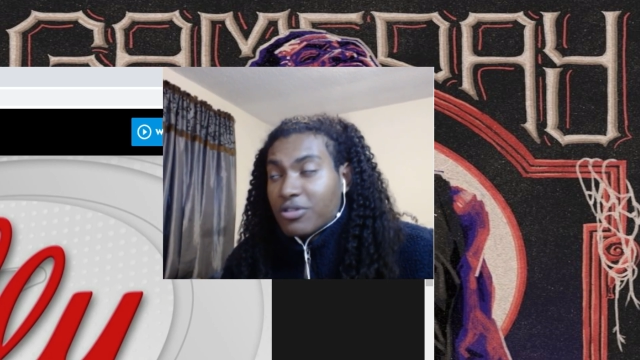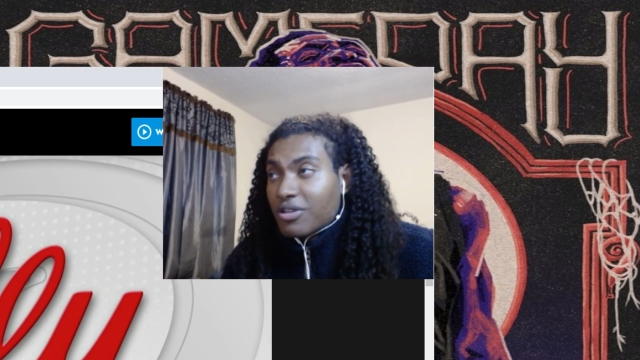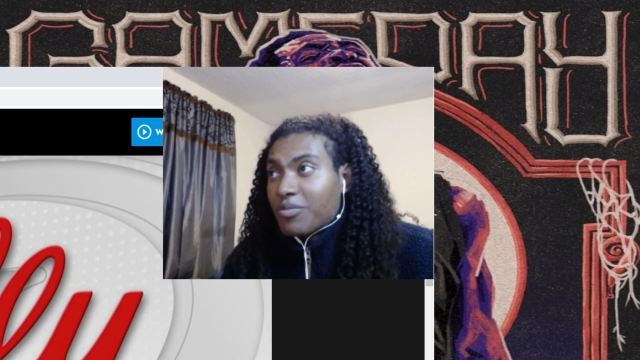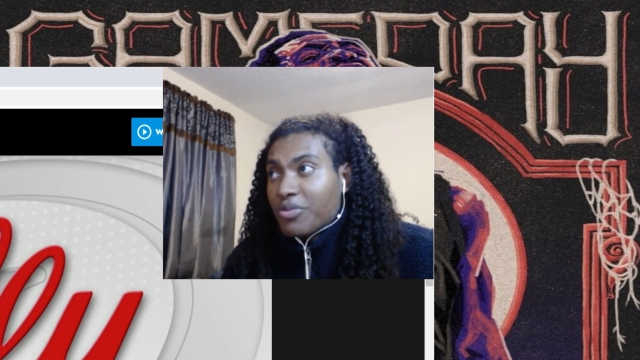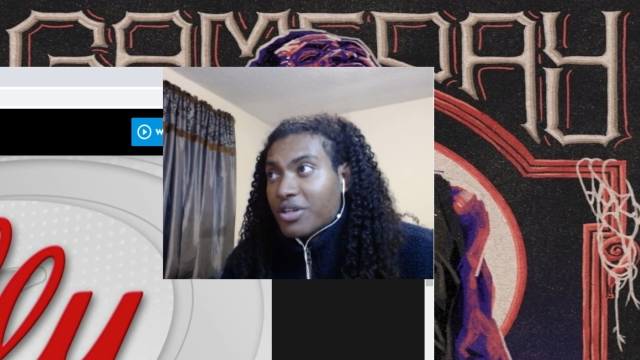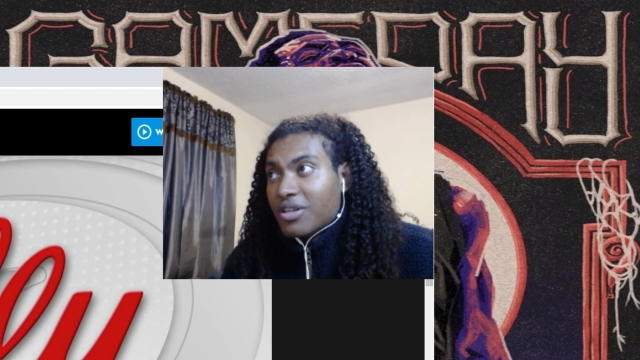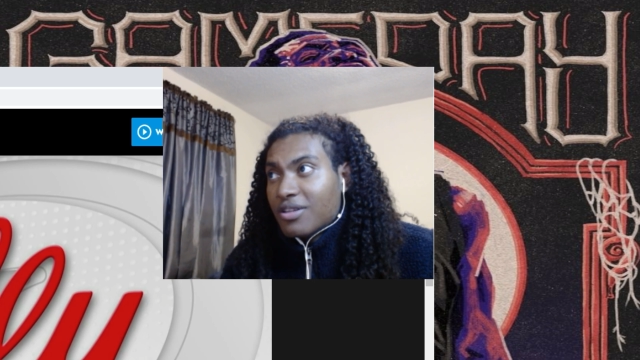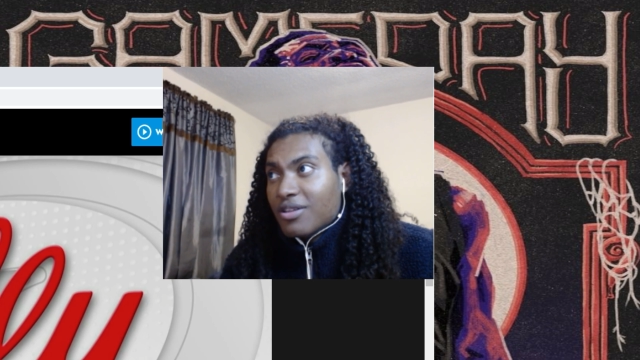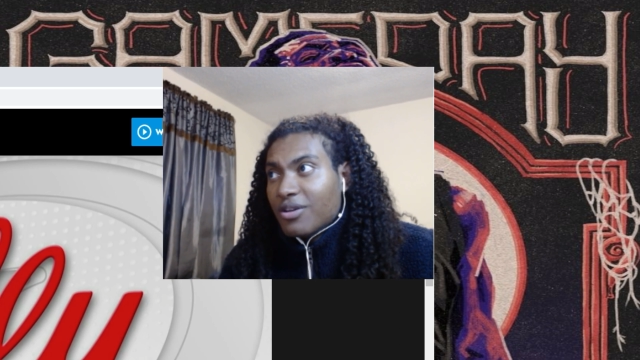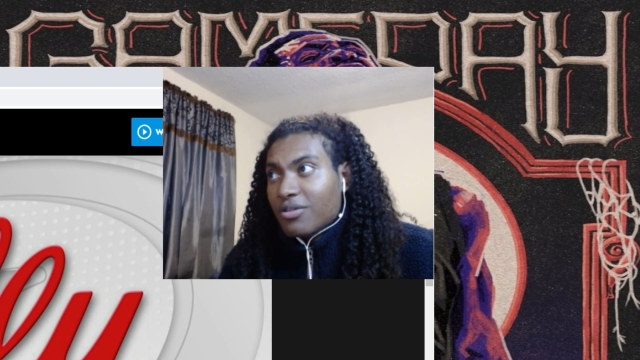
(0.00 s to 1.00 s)
looking pretty
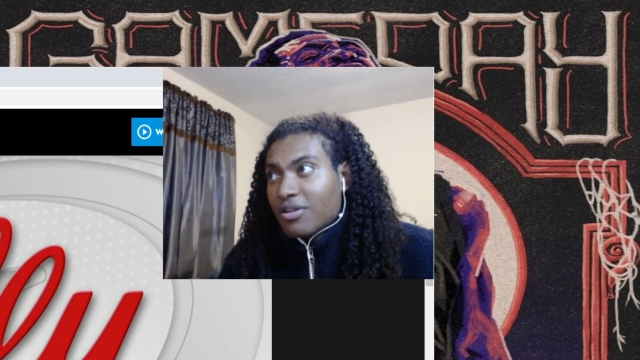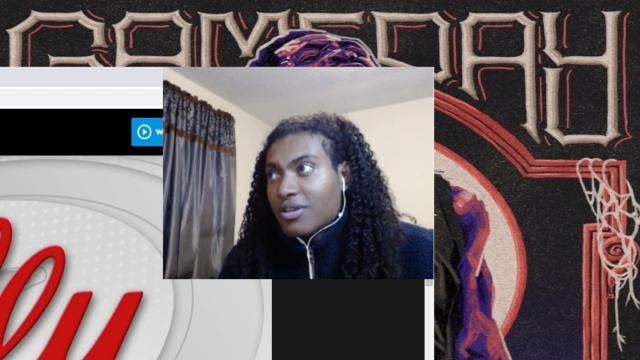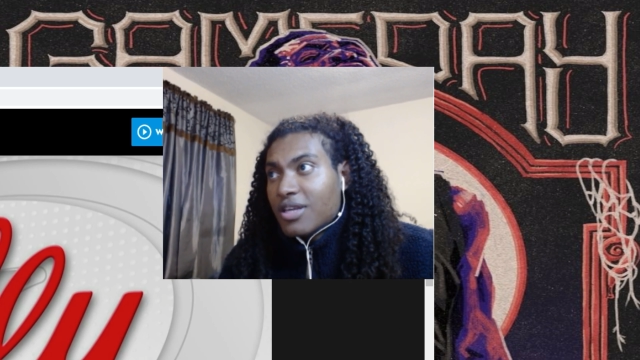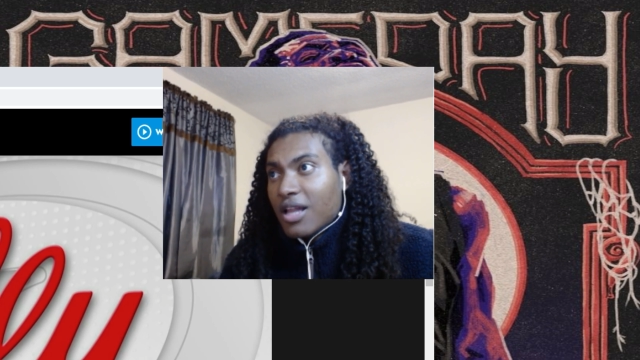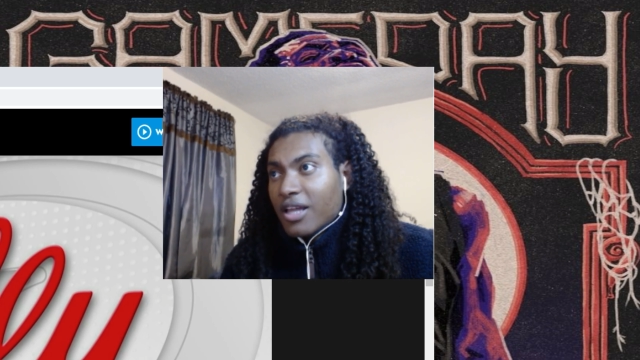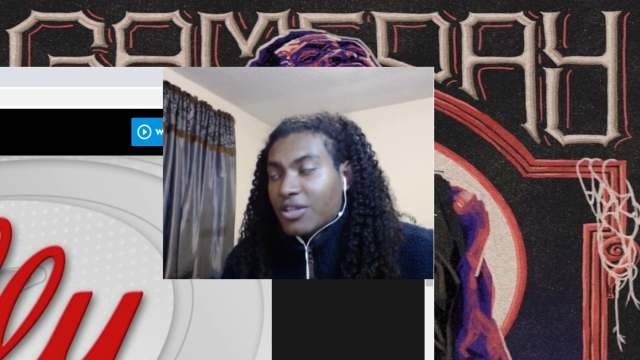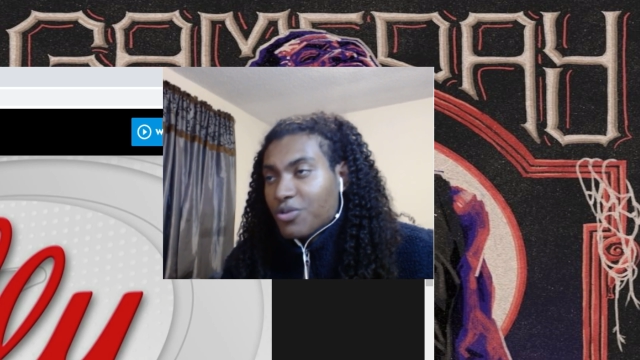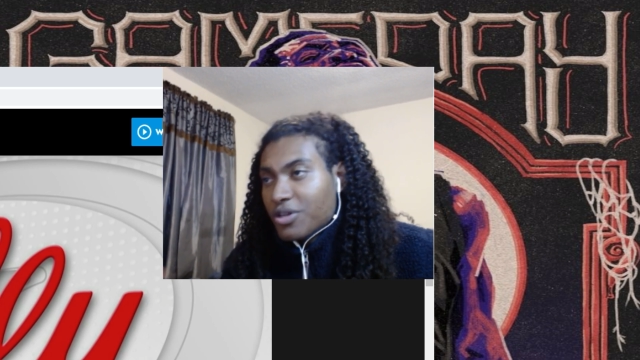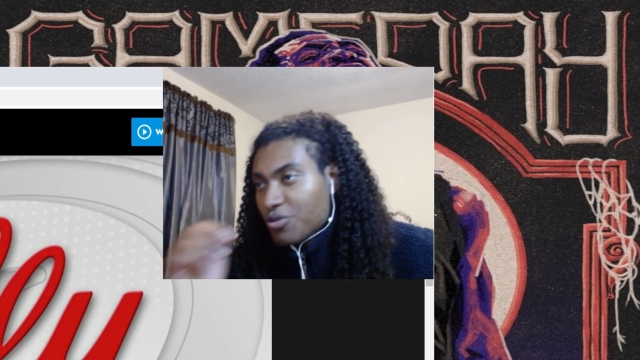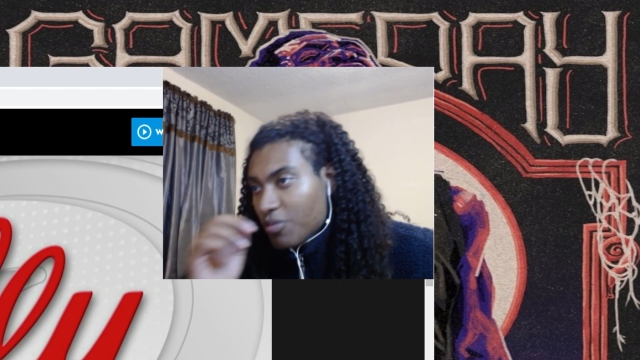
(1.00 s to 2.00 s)
good though. He got like
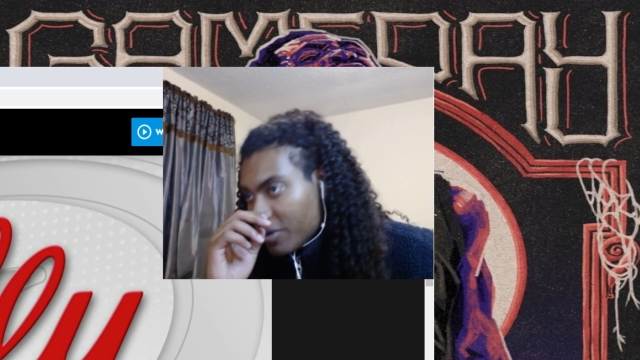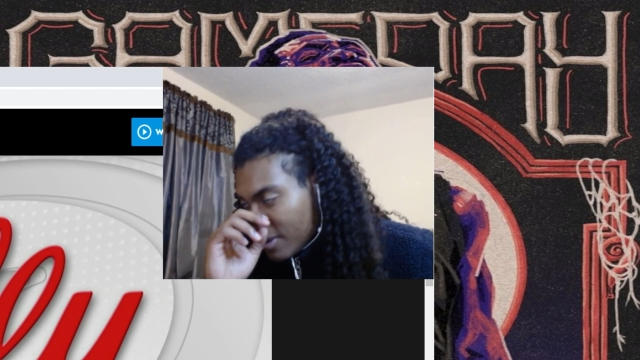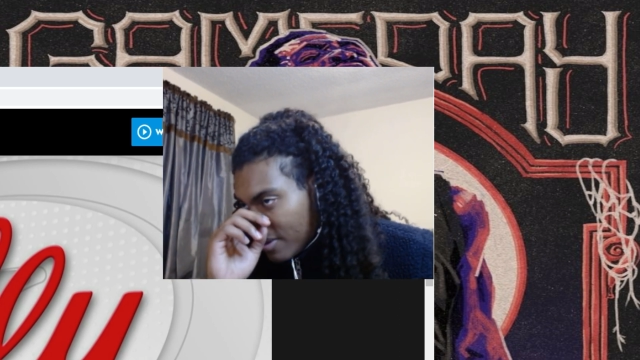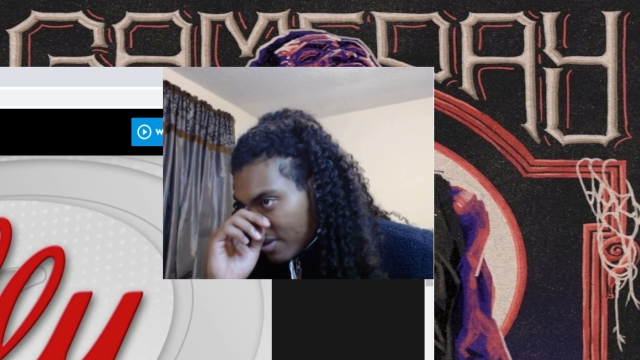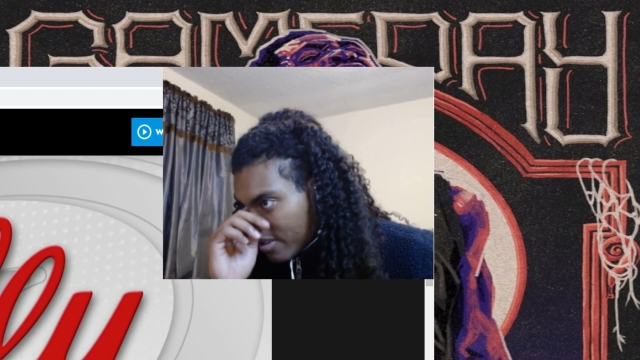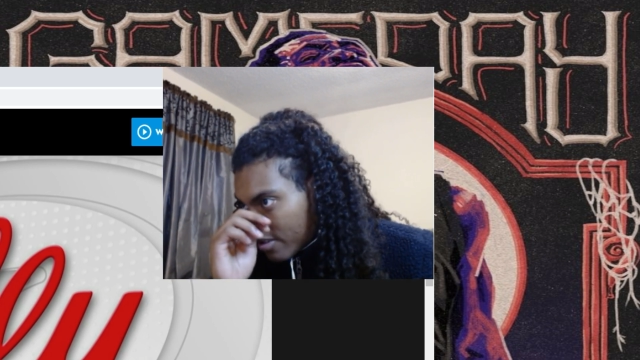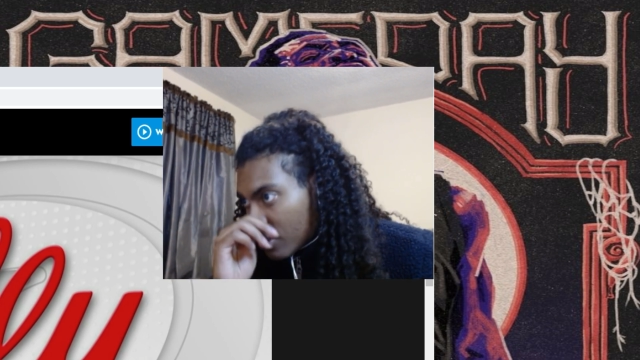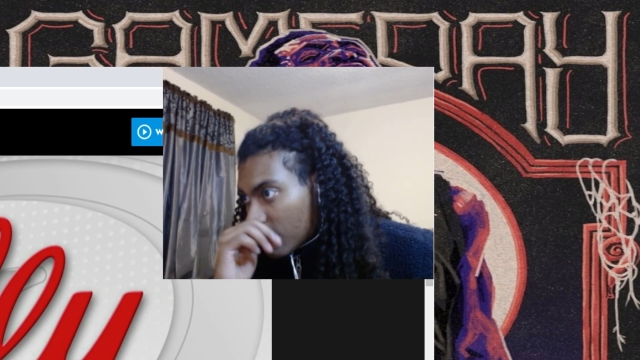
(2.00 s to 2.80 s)
22 points, I think.